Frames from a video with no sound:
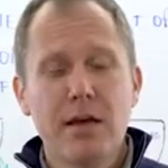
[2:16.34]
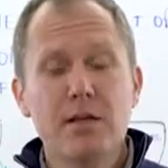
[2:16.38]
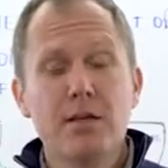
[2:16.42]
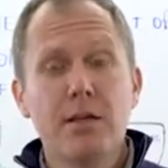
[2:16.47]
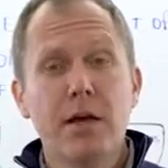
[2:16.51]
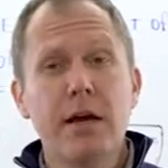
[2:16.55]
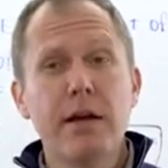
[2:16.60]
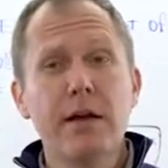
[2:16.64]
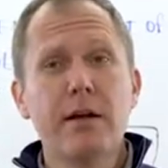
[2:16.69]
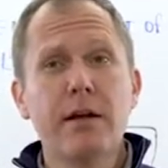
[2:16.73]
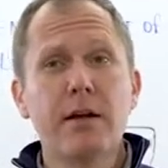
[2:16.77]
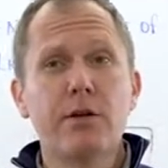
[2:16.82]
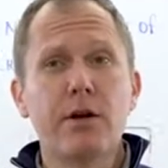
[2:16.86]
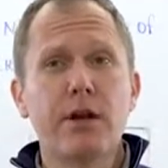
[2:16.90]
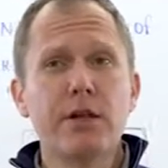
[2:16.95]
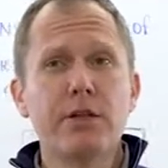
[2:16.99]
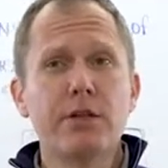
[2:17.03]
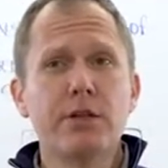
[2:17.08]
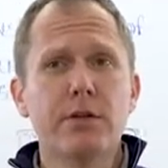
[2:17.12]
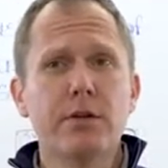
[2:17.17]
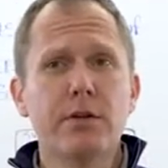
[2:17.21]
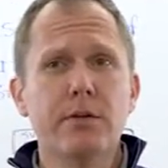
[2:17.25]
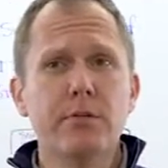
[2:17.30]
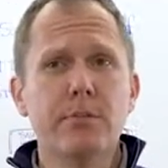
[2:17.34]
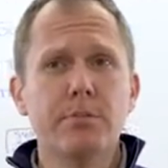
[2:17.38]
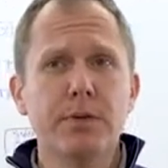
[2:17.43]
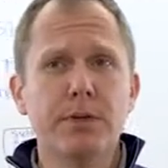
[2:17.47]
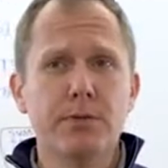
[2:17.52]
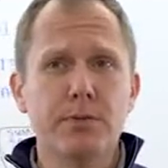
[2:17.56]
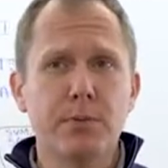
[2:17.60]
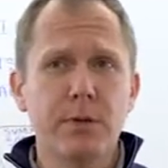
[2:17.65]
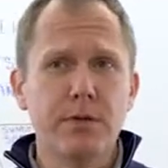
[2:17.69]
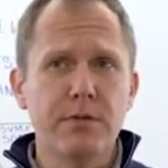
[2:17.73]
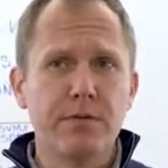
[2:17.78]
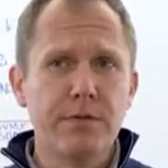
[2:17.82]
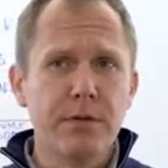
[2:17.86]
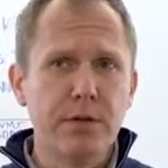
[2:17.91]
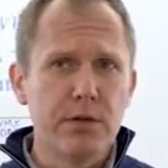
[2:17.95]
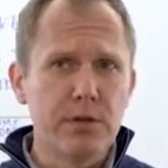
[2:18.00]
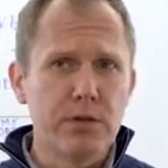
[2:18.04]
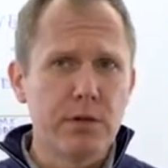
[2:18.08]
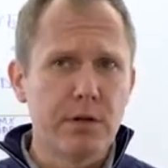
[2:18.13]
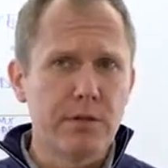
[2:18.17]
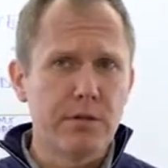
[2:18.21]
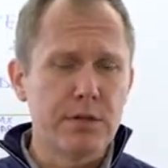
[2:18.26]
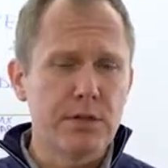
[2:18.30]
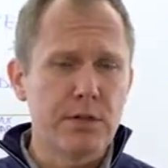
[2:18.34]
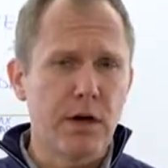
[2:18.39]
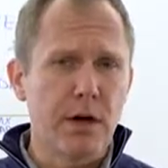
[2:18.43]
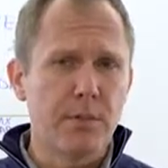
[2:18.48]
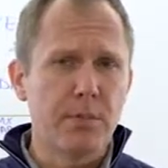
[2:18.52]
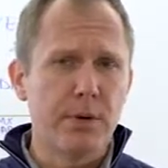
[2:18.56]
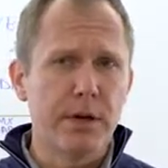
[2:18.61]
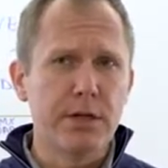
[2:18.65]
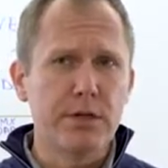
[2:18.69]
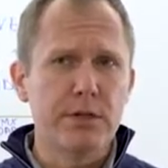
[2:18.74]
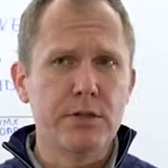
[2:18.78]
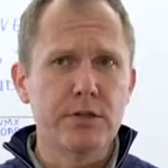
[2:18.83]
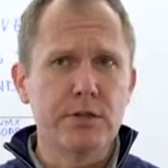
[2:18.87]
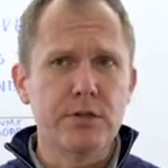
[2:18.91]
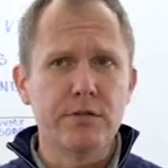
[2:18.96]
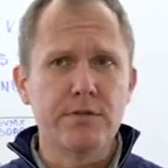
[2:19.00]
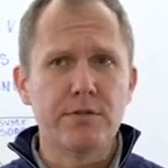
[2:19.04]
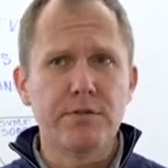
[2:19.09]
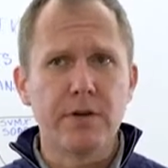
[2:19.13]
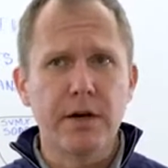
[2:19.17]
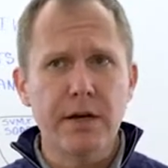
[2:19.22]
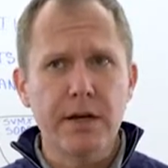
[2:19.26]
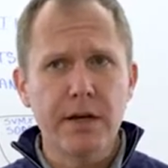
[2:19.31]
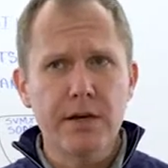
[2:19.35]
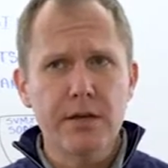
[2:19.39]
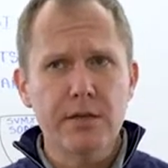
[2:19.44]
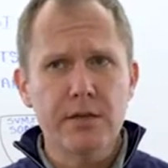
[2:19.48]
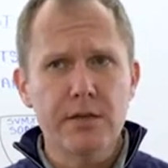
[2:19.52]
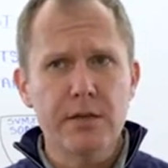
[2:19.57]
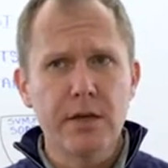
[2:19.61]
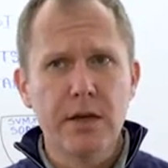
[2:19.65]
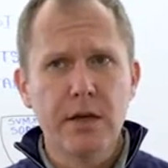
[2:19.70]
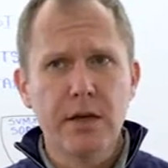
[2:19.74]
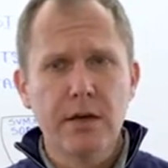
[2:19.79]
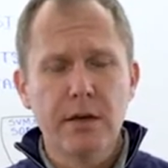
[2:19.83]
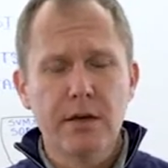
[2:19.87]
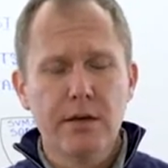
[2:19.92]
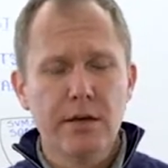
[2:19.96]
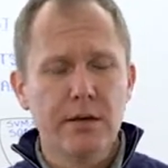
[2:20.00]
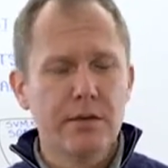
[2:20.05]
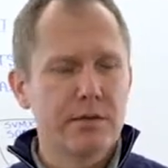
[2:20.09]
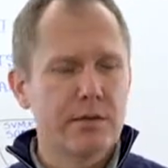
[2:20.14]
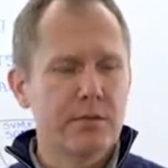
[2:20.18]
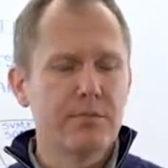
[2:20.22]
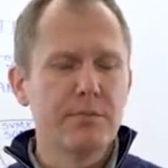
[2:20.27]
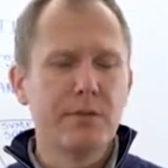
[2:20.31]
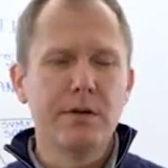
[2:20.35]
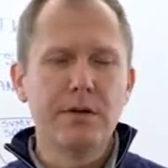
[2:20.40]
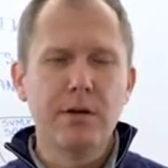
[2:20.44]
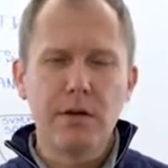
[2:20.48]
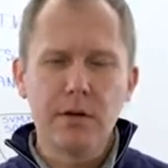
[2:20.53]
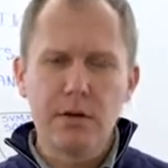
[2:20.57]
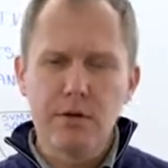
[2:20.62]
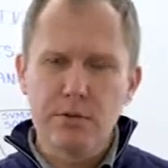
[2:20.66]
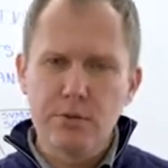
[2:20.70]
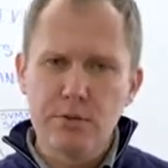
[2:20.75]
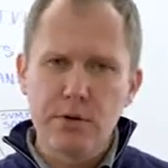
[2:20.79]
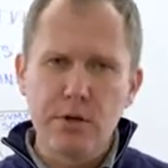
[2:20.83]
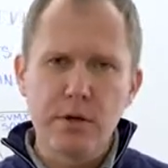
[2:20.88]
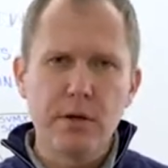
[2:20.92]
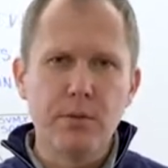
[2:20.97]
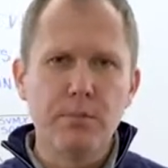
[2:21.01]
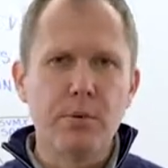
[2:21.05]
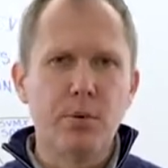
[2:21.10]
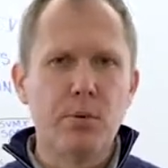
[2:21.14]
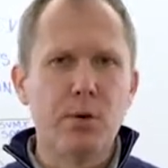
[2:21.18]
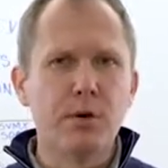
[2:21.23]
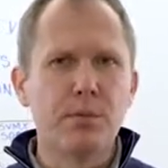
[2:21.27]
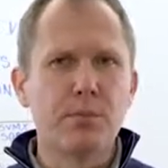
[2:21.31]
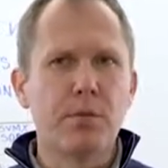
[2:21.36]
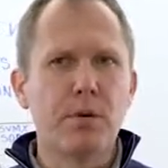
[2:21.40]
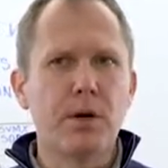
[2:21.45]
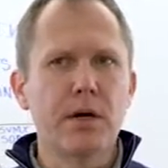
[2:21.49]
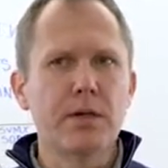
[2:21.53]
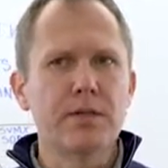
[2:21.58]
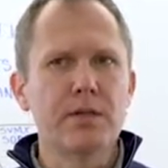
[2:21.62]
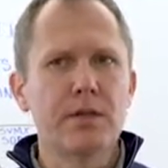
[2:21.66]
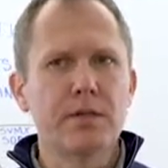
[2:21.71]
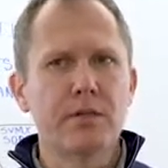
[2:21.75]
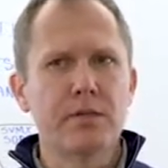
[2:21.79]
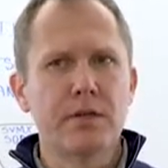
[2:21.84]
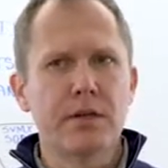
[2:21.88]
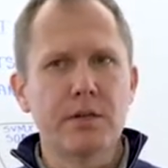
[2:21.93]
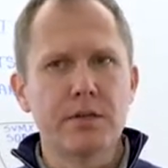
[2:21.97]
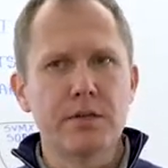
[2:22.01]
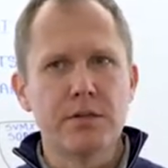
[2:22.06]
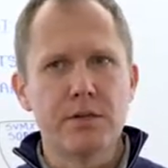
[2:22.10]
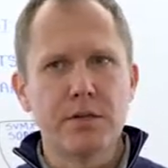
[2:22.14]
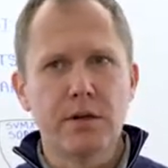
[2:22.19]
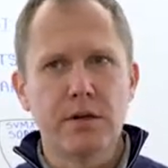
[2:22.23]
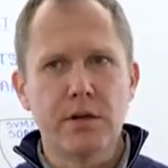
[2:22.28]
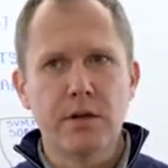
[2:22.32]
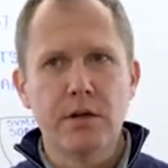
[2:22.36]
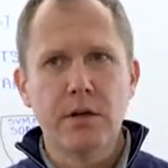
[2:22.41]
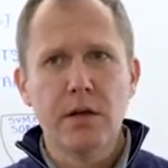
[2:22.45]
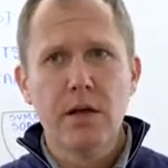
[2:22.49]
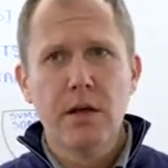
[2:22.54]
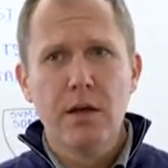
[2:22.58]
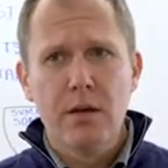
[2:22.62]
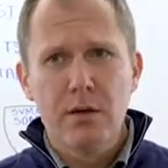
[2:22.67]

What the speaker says: Tight integration between field service operations and finance is another really important process to consider.